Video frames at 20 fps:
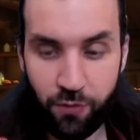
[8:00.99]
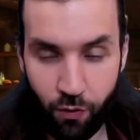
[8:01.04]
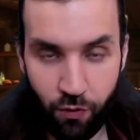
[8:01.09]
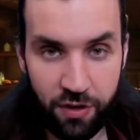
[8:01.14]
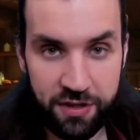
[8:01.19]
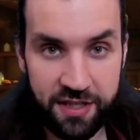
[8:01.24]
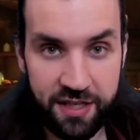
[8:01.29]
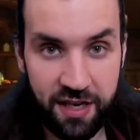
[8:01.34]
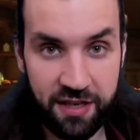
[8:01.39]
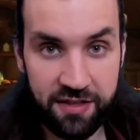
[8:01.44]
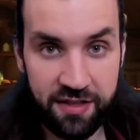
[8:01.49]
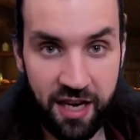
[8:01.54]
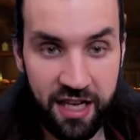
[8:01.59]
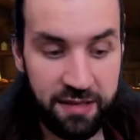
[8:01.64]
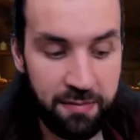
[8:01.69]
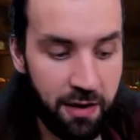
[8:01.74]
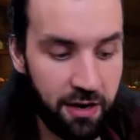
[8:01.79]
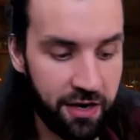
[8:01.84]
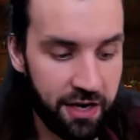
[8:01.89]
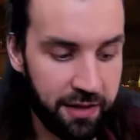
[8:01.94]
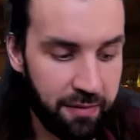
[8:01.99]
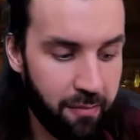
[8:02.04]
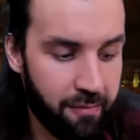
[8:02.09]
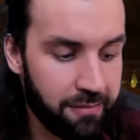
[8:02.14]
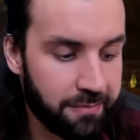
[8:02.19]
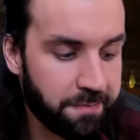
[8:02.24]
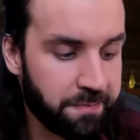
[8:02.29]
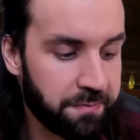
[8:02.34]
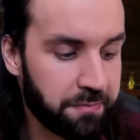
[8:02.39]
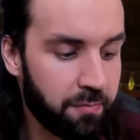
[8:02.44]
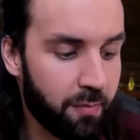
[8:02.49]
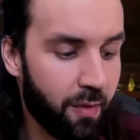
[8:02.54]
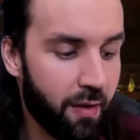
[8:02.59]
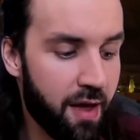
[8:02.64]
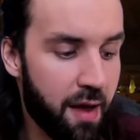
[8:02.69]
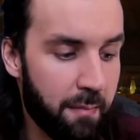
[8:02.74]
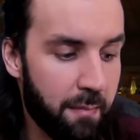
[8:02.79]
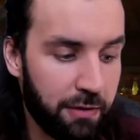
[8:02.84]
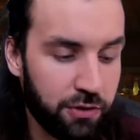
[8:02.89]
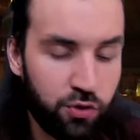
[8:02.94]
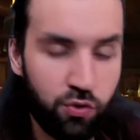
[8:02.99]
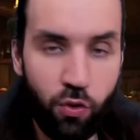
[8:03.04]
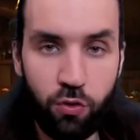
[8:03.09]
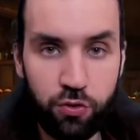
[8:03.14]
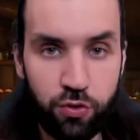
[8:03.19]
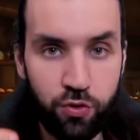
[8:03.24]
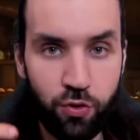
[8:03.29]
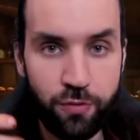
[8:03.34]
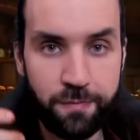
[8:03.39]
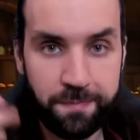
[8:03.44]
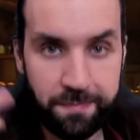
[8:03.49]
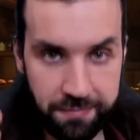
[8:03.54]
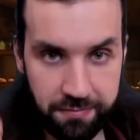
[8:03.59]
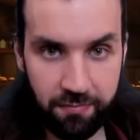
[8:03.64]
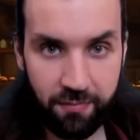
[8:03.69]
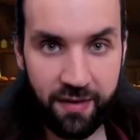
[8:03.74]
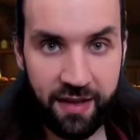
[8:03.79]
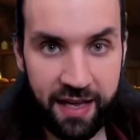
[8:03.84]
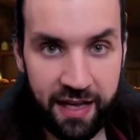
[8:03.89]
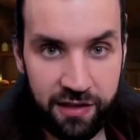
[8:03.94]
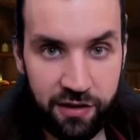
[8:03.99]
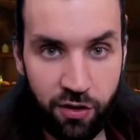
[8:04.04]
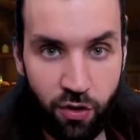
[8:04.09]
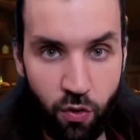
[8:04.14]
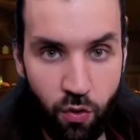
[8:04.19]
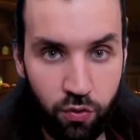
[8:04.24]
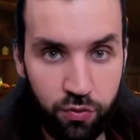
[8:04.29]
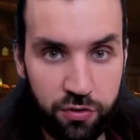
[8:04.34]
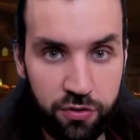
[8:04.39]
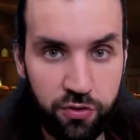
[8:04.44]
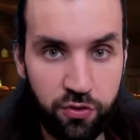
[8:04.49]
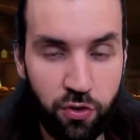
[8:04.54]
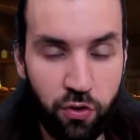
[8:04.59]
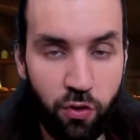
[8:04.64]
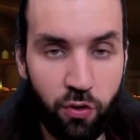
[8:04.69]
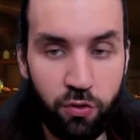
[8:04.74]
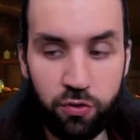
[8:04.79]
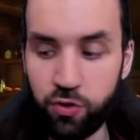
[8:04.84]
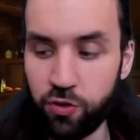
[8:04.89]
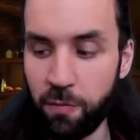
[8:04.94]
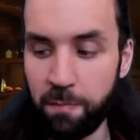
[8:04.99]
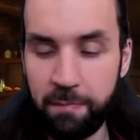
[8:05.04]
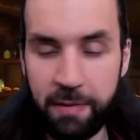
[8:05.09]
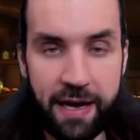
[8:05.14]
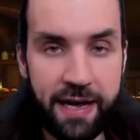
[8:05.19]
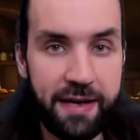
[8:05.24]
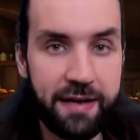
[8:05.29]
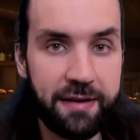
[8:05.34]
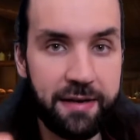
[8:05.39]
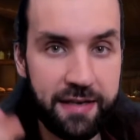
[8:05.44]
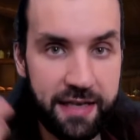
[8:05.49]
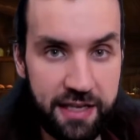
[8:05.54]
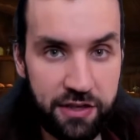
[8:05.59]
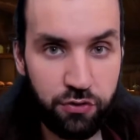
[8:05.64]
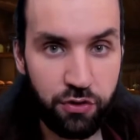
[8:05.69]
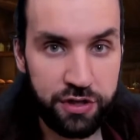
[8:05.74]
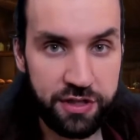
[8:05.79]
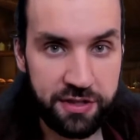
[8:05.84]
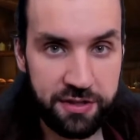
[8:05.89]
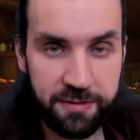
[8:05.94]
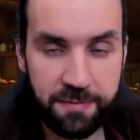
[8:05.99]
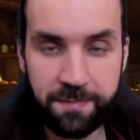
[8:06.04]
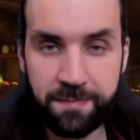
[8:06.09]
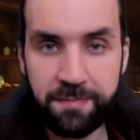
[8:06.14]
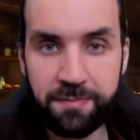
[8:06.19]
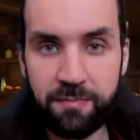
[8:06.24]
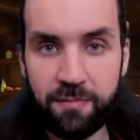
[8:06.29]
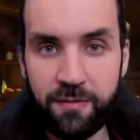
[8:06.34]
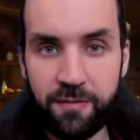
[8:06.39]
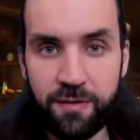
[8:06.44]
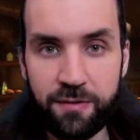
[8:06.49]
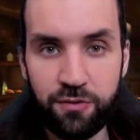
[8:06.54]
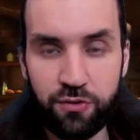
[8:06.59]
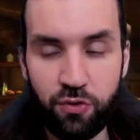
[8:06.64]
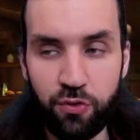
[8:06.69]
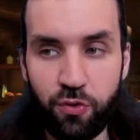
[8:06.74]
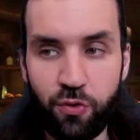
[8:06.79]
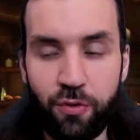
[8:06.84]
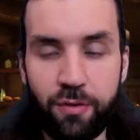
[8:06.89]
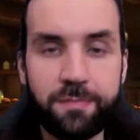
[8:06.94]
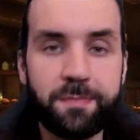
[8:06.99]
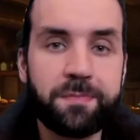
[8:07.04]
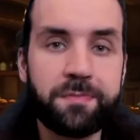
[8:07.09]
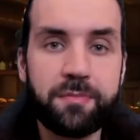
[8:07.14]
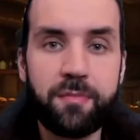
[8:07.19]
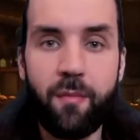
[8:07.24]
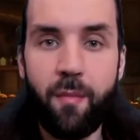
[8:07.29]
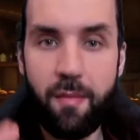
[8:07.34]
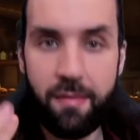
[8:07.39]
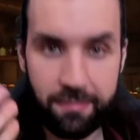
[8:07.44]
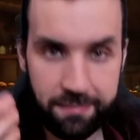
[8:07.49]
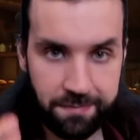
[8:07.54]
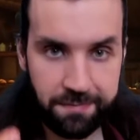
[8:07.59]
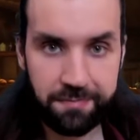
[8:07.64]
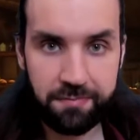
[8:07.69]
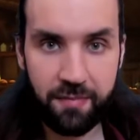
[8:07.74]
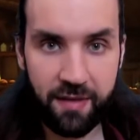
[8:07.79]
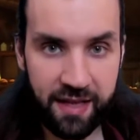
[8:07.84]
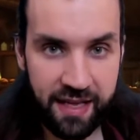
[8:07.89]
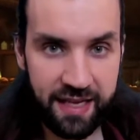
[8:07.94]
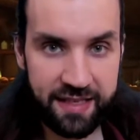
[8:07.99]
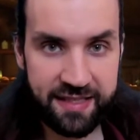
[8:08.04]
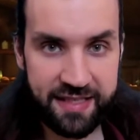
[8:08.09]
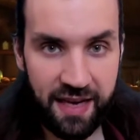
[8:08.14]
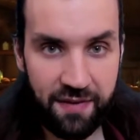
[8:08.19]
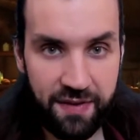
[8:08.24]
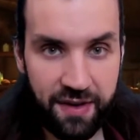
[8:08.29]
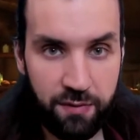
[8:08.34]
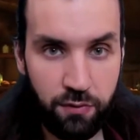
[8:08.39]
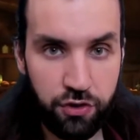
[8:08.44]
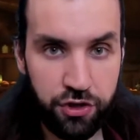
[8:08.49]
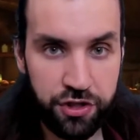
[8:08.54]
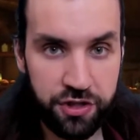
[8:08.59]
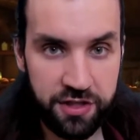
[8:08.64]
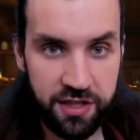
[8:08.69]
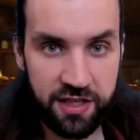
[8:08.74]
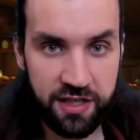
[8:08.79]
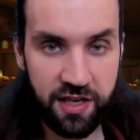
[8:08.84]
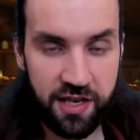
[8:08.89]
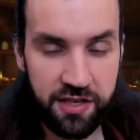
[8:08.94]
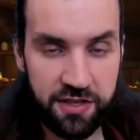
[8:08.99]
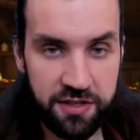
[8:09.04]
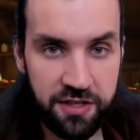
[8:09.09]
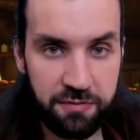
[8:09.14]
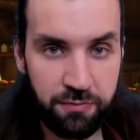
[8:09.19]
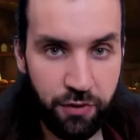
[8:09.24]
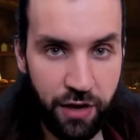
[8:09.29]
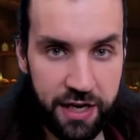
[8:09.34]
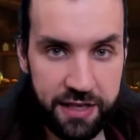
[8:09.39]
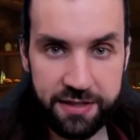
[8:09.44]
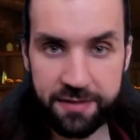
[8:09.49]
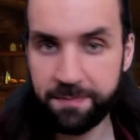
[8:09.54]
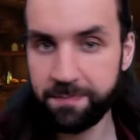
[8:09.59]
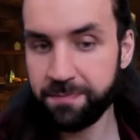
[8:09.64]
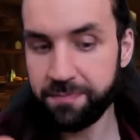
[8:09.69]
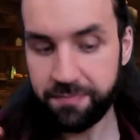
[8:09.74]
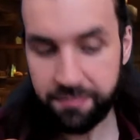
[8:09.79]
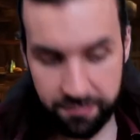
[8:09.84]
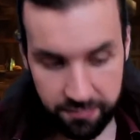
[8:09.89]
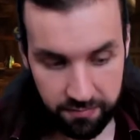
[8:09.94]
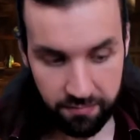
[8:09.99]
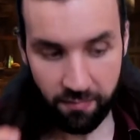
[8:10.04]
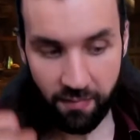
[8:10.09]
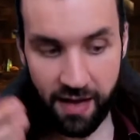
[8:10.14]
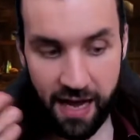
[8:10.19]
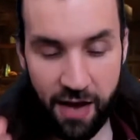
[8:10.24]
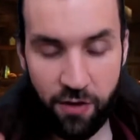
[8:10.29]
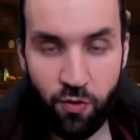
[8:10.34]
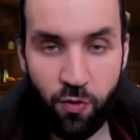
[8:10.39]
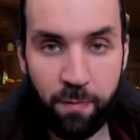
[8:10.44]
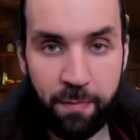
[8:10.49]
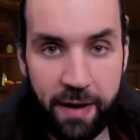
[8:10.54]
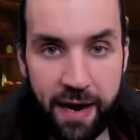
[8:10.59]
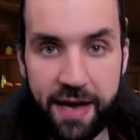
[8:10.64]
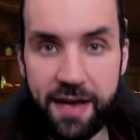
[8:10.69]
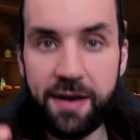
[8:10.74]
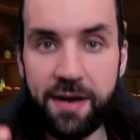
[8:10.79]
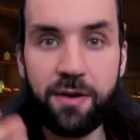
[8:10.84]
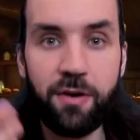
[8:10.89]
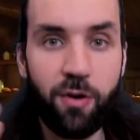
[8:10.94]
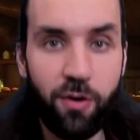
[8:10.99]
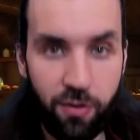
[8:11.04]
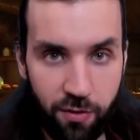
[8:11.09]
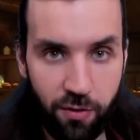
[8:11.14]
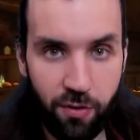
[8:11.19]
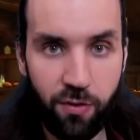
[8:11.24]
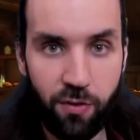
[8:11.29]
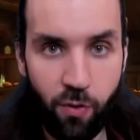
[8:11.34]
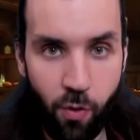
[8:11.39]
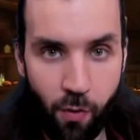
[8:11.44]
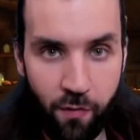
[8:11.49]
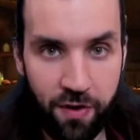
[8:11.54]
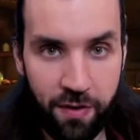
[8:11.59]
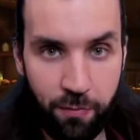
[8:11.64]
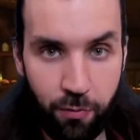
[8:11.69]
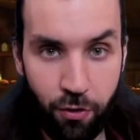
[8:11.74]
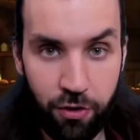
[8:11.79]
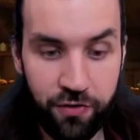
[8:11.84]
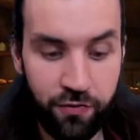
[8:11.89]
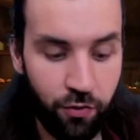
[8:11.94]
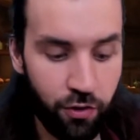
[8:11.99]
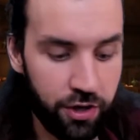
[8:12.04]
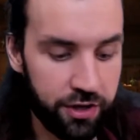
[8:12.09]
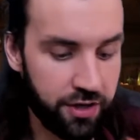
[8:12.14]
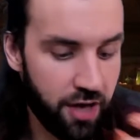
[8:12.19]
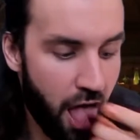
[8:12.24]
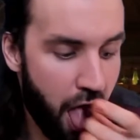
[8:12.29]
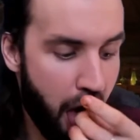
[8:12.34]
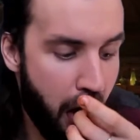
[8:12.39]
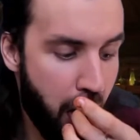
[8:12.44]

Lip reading: On a second-hand market. But you also get loan, so you also pay interest. So you get something which decreases in price and you pay overboard for it.